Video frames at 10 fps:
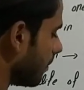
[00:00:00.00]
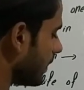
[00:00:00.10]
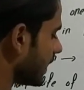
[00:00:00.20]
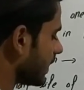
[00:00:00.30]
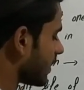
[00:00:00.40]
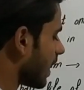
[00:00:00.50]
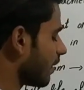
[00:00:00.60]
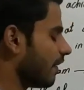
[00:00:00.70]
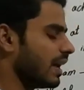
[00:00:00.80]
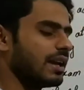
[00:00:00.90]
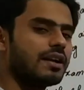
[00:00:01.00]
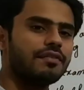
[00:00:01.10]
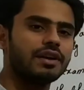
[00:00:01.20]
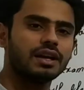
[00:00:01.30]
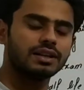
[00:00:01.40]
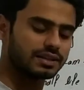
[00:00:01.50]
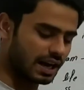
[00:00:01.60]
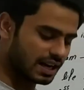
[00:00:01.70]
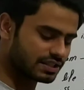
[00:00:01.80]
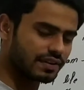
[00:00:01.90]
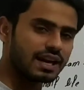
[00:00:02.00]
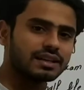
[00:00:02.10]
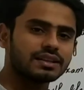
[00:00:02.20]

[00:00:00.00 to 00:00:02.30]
Mean that the drug is where?